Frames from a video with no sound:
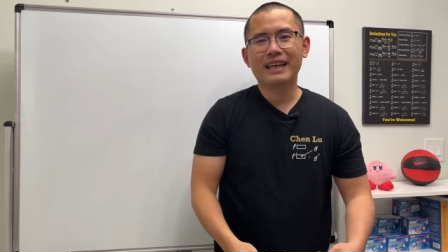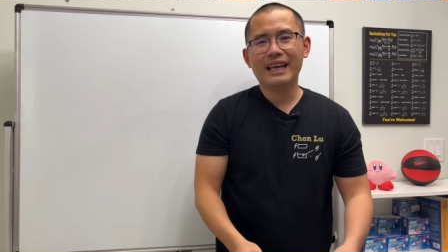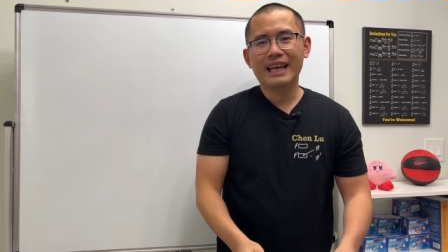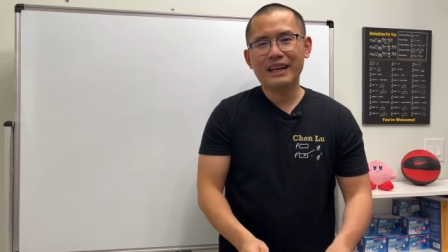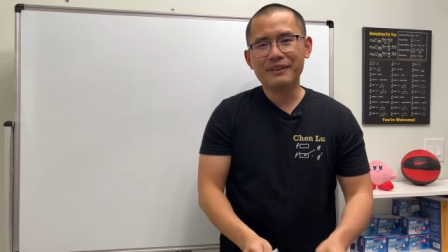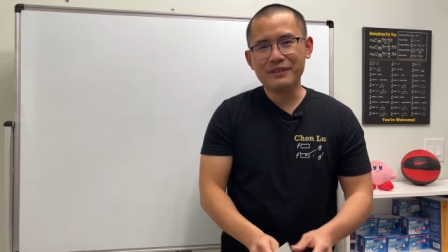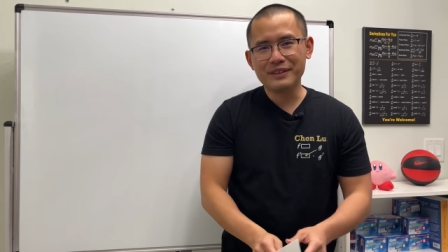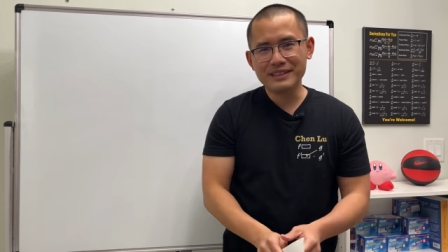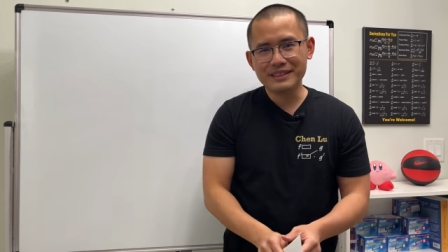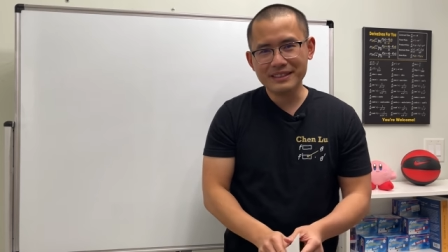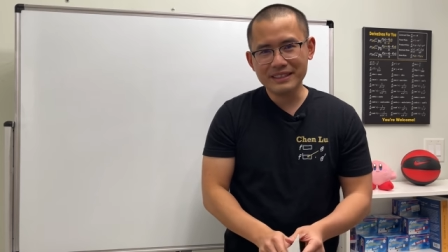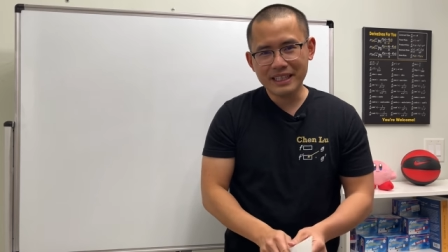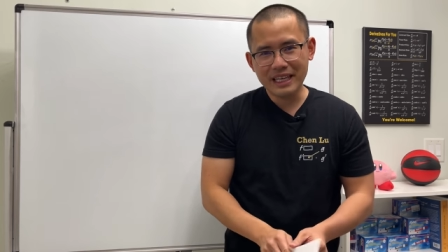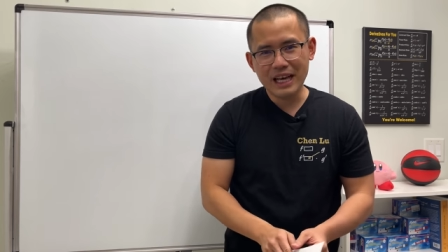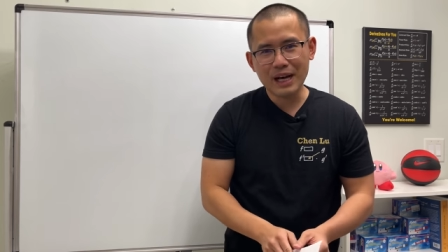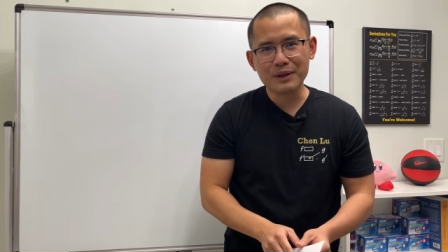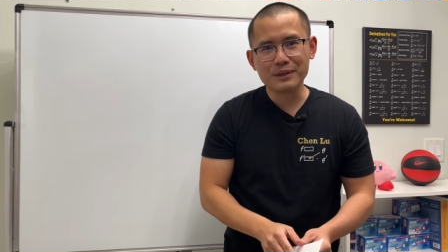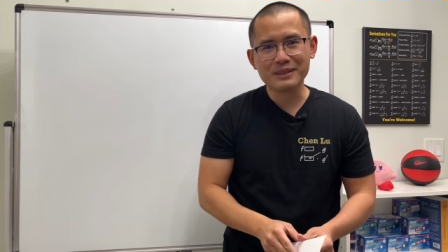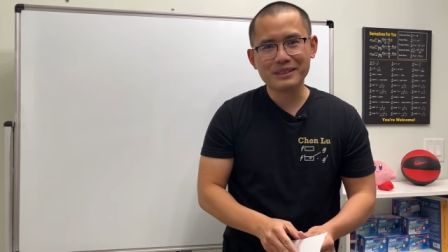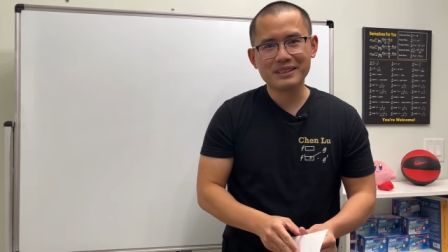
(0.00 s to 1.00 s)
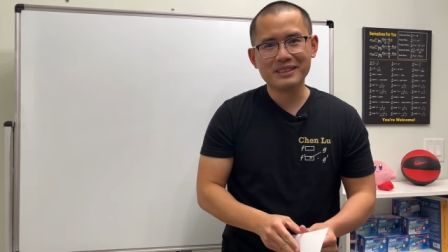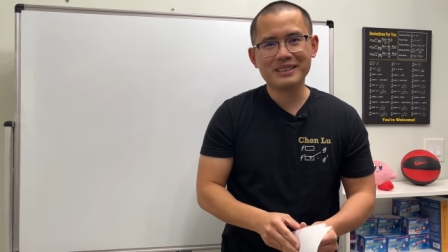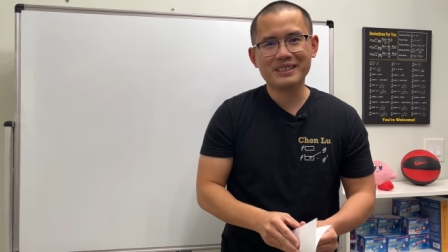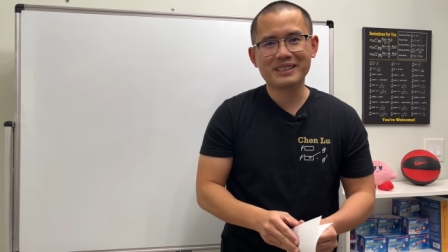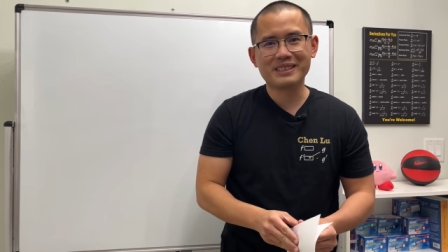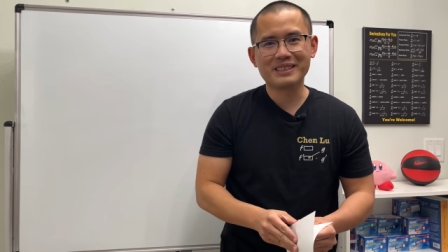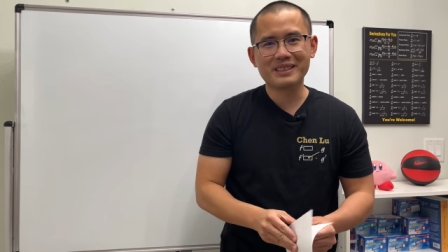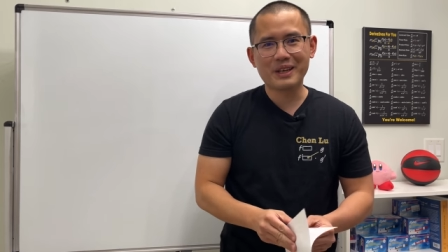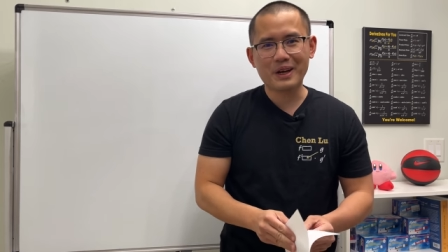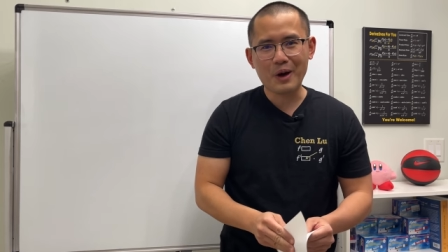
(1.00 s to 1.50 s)
Everything else
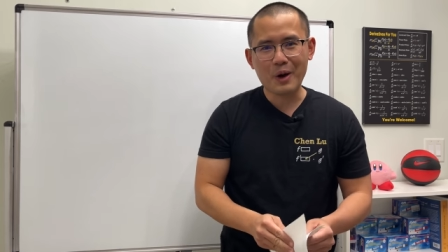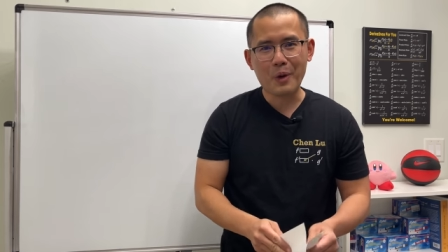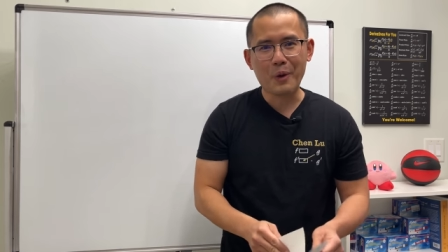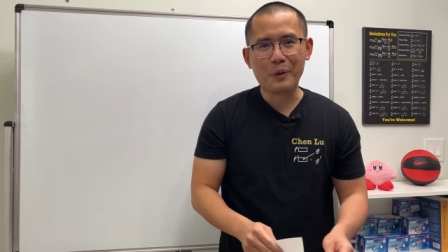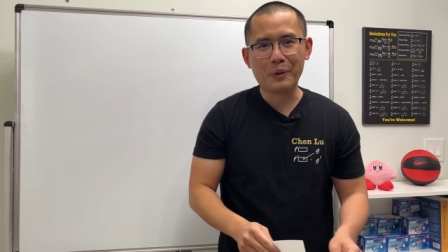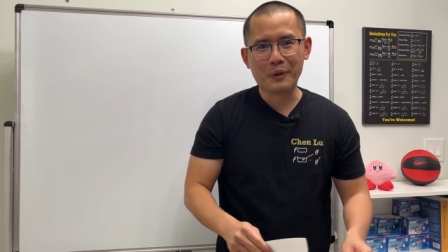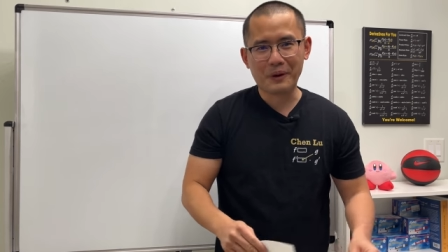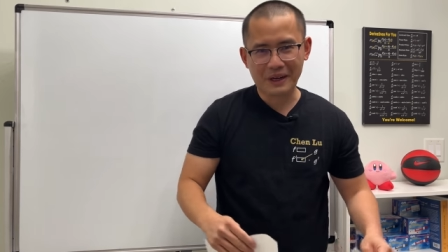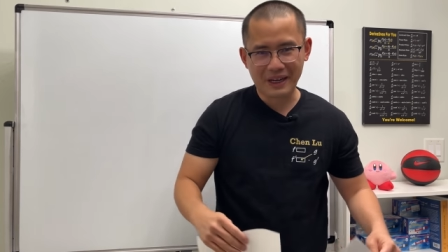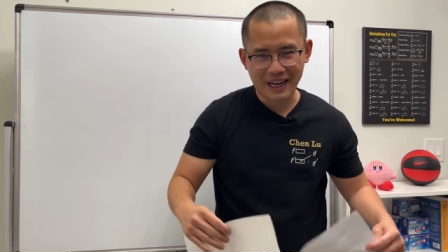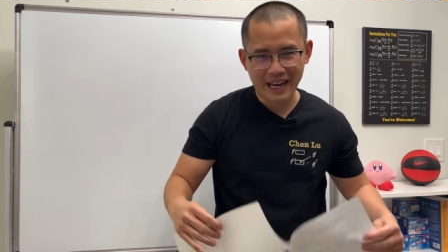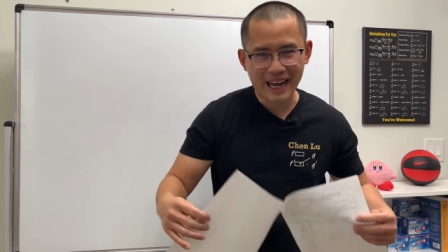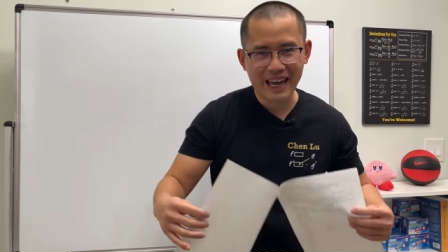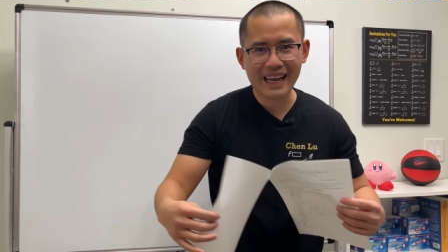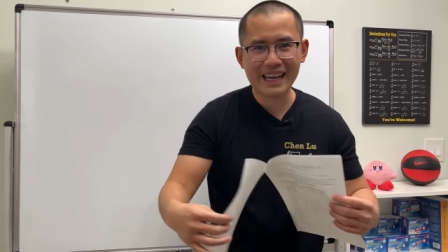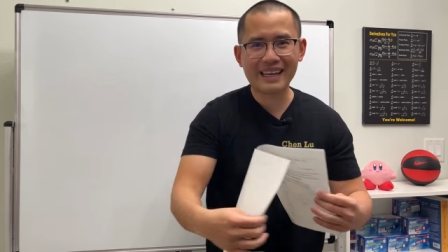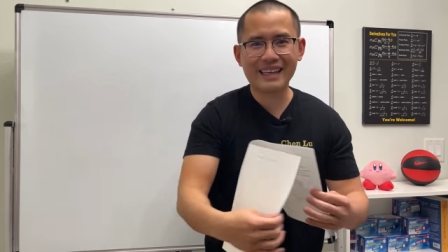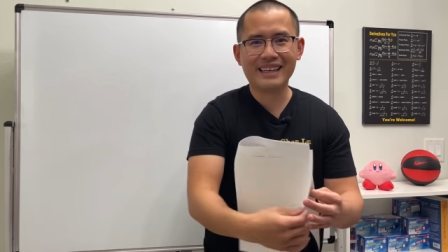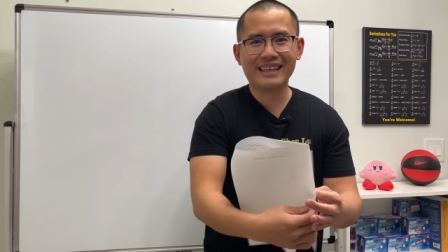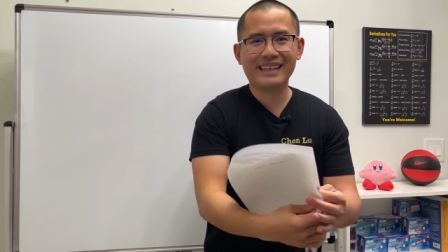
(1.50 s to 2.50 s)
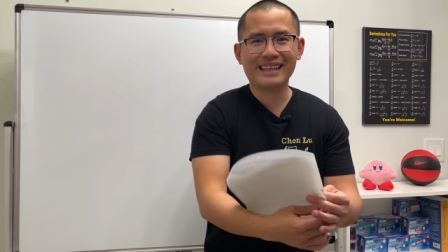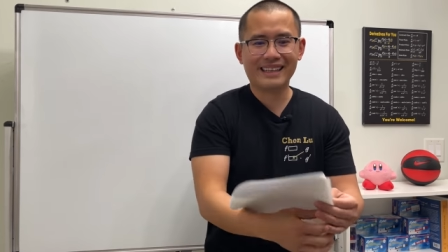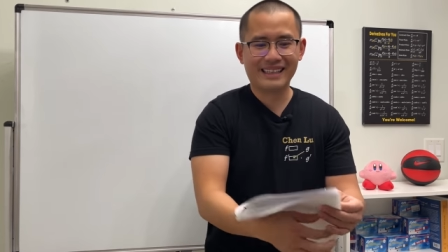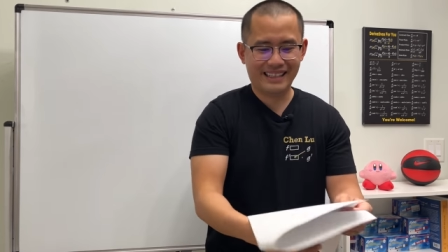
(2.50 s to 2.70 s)
is okay.